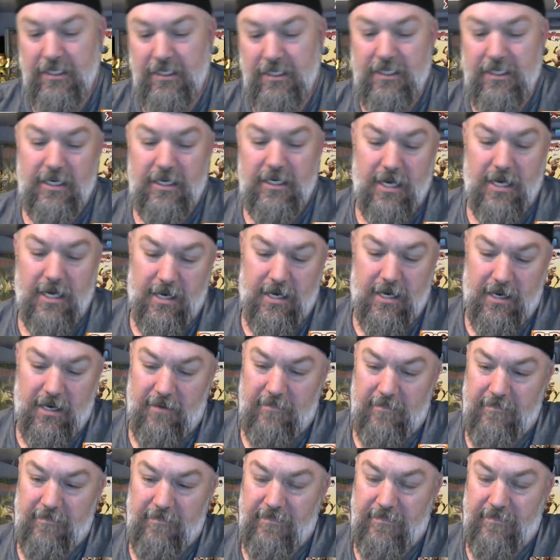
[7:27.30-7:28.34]

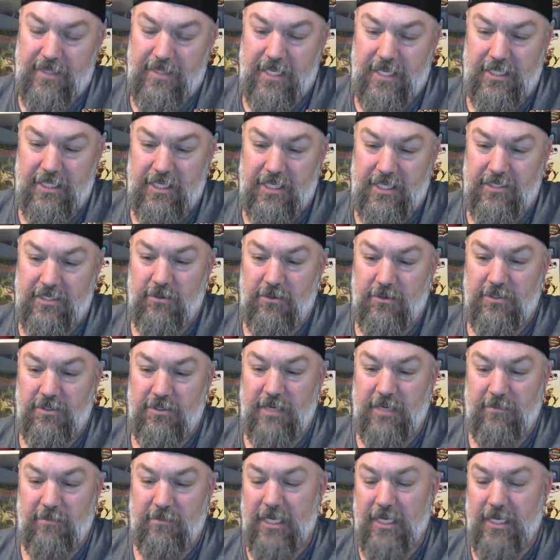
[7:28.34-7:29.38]
that this new
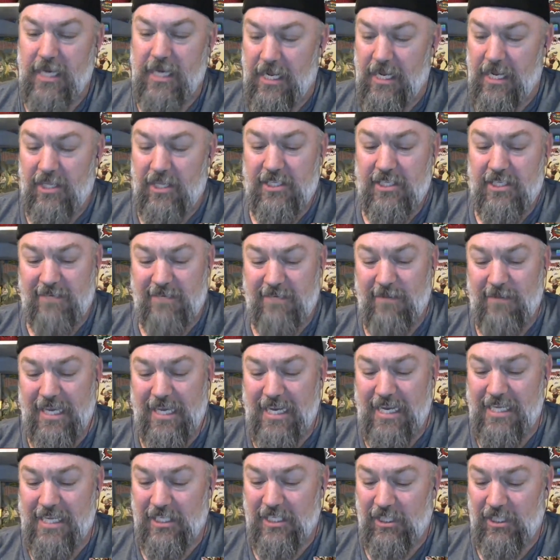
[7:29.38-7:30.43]
team book. And it seemed like it
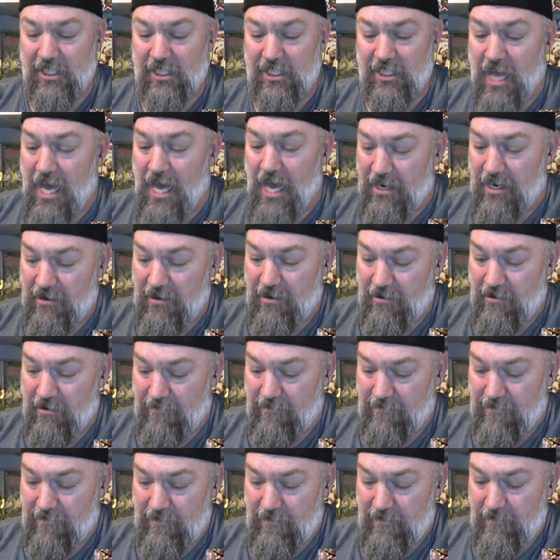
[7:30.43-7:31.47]
is a lot of
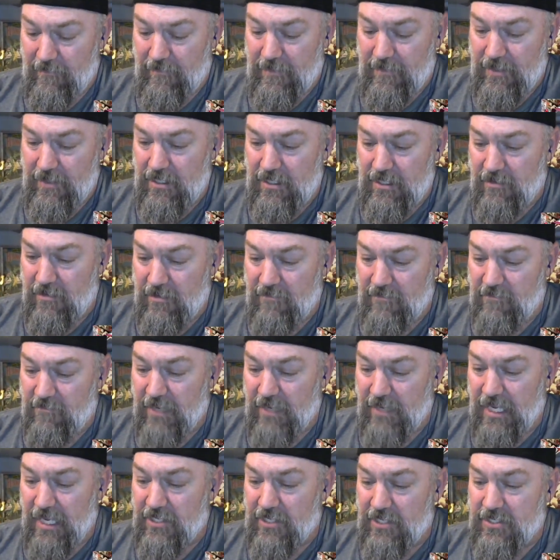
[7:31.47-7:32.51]

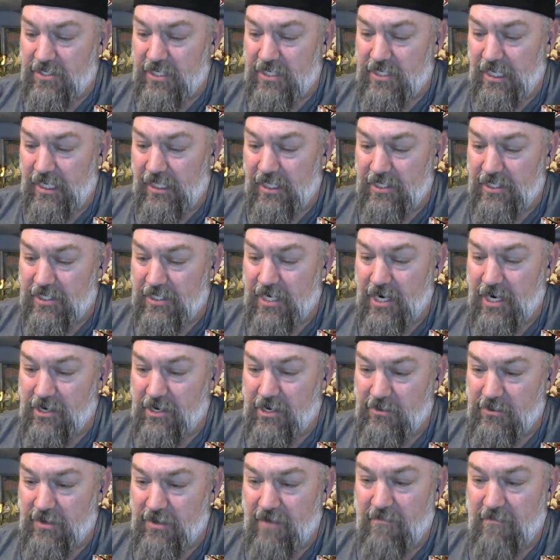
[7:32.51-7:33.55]
B and C list
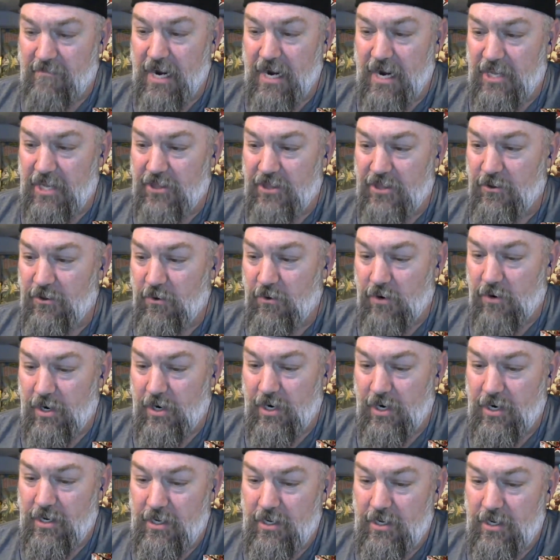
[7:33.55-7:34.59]
characters. We have Mighty
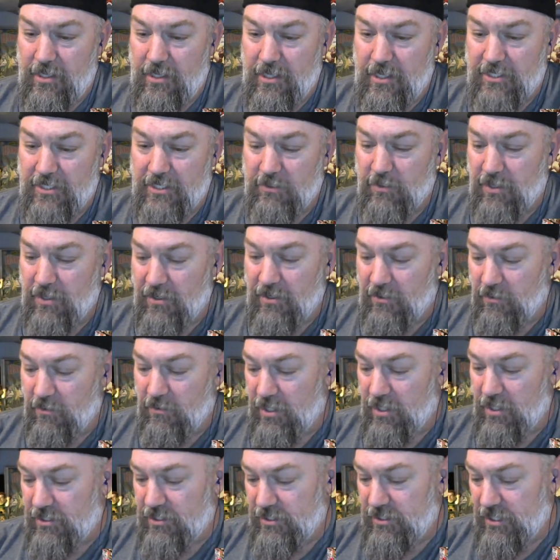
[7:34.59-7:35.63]
Thor. That's one of the
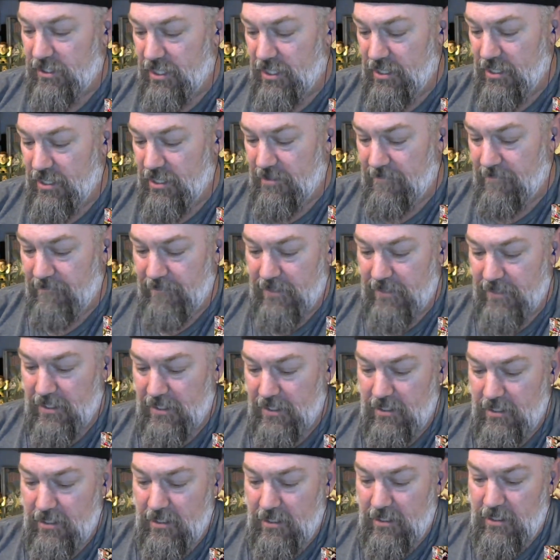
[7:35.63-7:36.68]
ones.
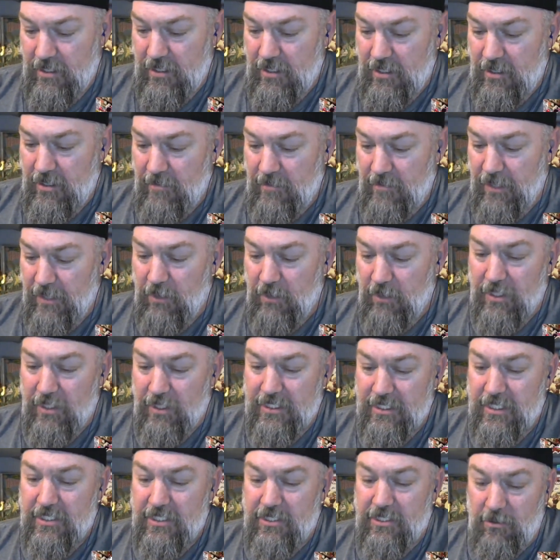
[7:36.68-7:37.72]
But it
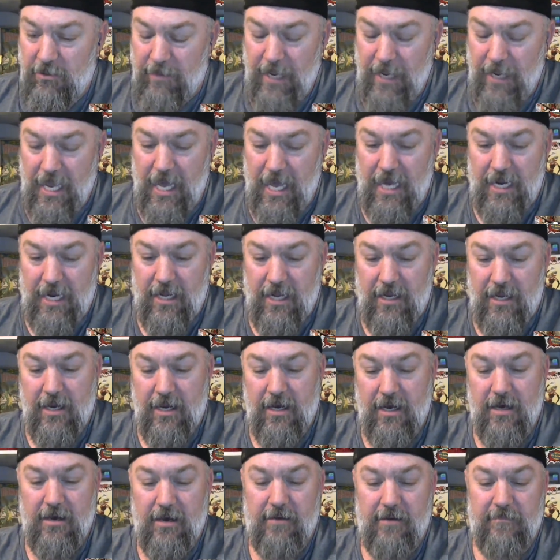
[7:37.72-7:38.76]
wasn't too bad.
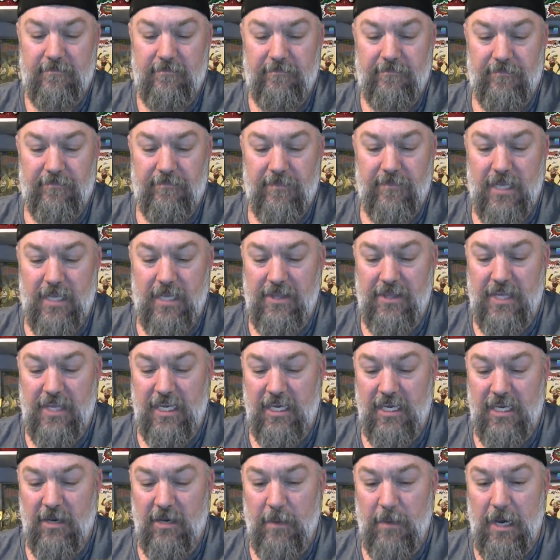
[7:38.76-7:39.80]
I
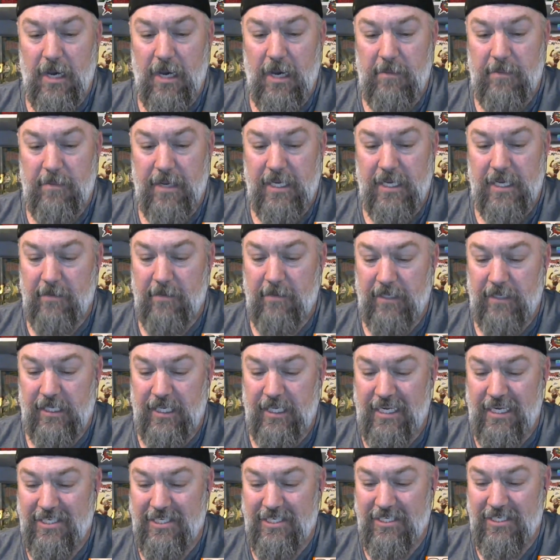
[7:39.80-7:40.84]
think I'll probably pick up at
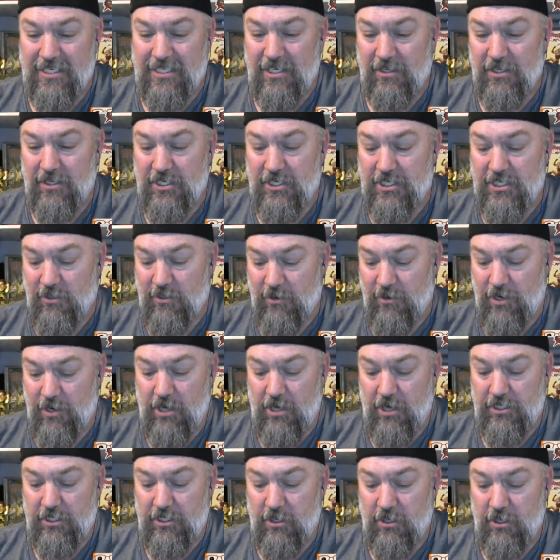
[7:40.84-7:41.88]
least until the story
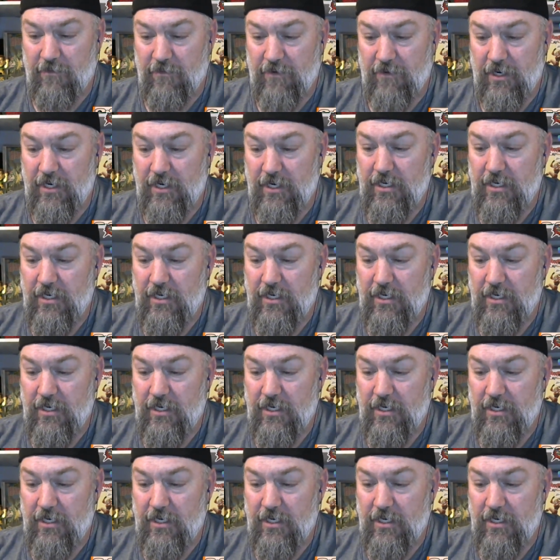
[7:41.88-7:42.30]
arc's over